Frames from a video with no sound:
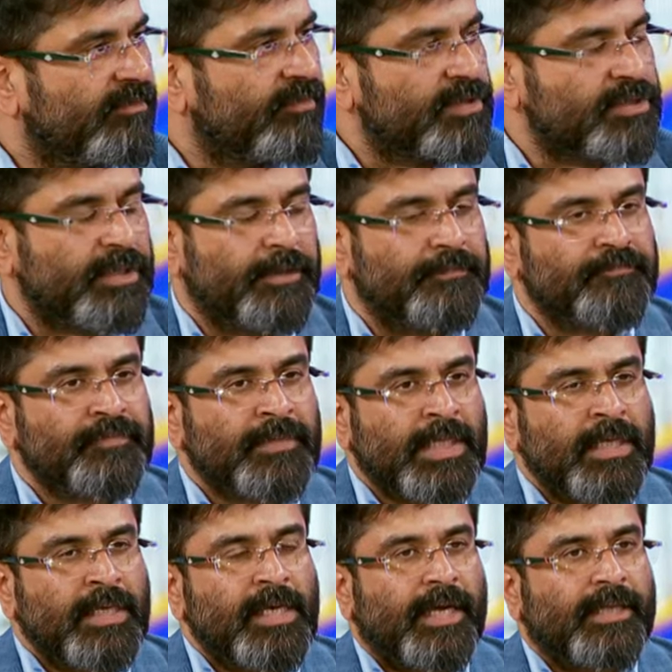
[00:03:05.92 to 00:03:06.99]
the first time. Mm.
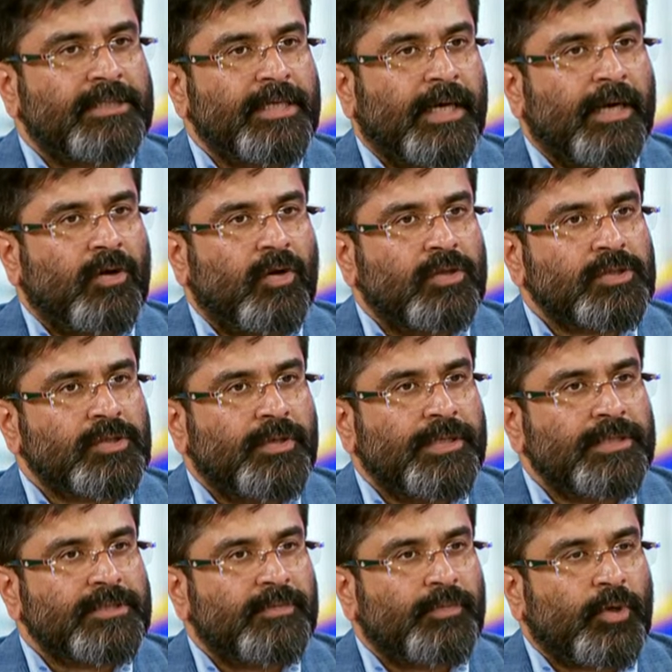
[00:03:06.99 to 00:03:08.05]
And second, also
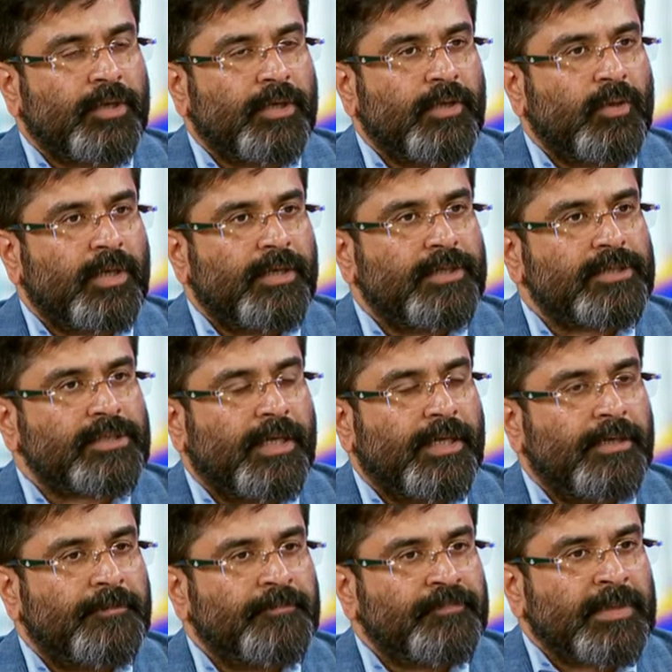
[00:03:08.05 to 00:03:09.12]
is important to understand